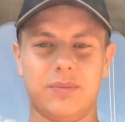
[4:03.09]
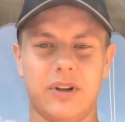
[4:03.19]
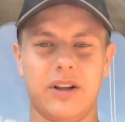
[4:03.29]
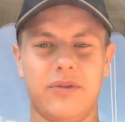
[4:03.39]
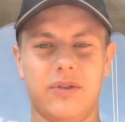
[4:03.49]

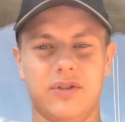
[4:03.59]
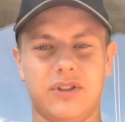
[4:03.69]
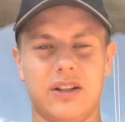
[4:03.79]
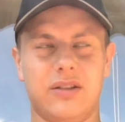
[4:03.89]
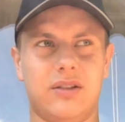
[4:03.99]
But if you
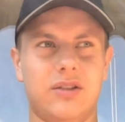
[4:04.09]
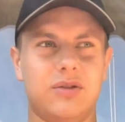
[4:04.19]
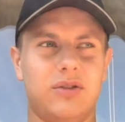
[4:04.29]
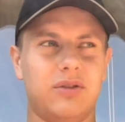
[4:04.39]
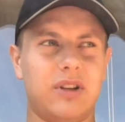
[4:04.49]
instead
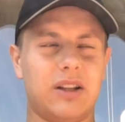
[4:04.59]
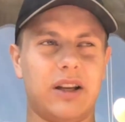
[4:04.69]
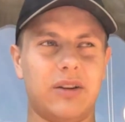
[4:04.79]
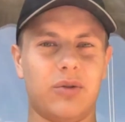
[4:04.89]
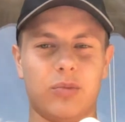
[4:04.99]
choose to take
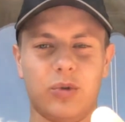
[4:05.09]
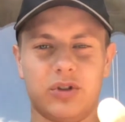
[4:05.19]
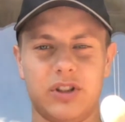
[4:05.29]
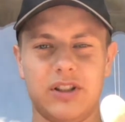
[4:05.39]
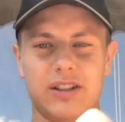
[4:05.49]
like normal
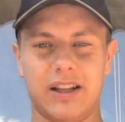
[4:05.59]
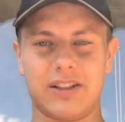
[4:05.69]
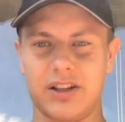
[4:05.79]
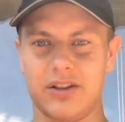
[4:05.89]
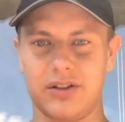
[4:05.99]
cheese, like
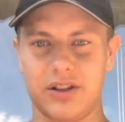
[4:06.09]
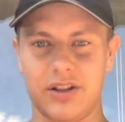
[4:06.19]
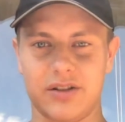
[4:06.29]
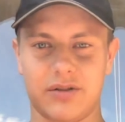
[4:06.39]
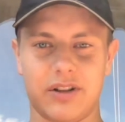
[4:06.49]
cheddar
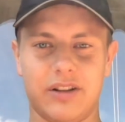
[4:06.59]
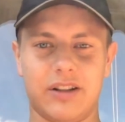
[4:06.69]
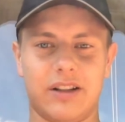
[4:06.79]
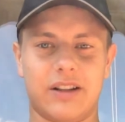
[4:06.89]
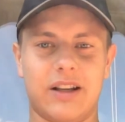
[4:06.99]
cheese or
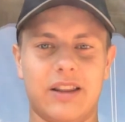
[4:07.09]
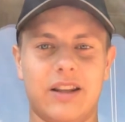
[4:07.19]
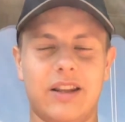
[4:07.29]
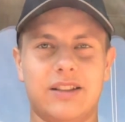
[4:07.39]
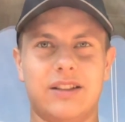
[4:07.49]
anything like that,
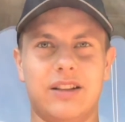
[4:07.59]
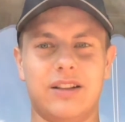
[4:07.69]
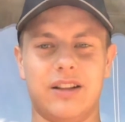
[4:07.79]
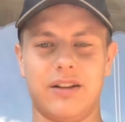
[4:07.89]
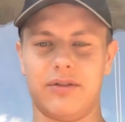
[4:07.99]
then that's gonna
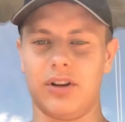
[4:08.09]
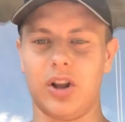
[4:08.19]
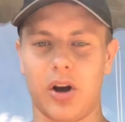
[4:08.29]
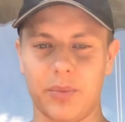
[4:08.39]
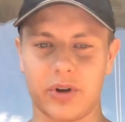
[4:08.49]
give a
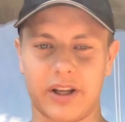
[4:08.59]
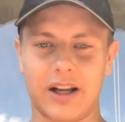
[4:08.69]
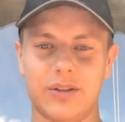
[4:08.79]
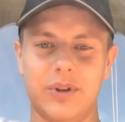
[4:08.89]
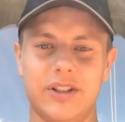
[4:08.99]
lot more
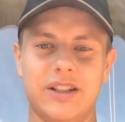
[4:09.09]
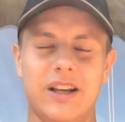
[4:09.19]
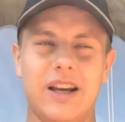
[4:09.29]
calories,